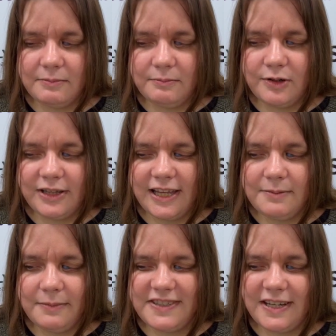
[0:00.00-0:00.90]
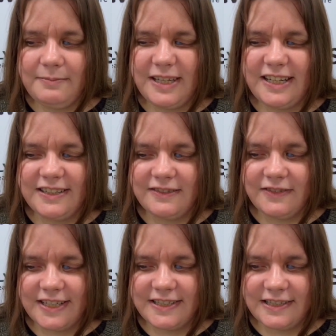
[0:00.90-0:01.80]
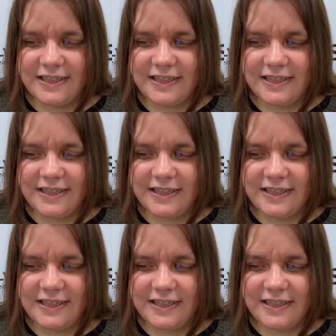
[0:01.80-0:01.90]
more like multimedia devices.